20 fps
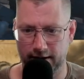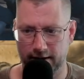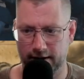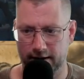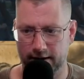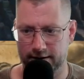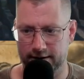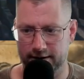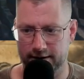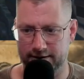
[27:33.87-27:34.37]

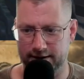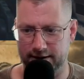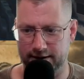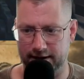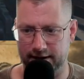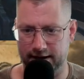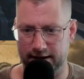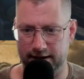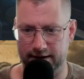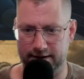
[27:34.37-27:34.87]
thing
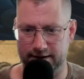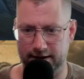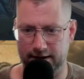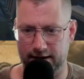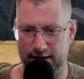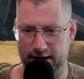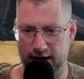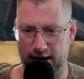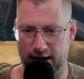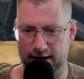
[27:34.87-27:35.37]
that
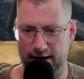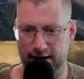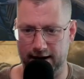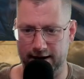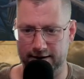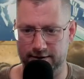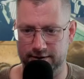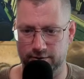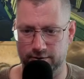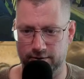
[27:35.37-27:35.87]
I like to
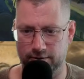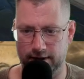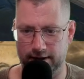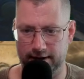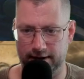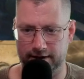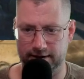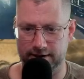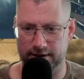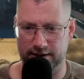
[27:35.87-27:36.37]
do, and
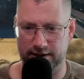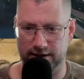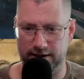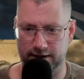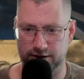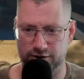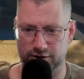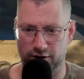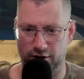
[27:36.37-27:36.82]
that's the starting in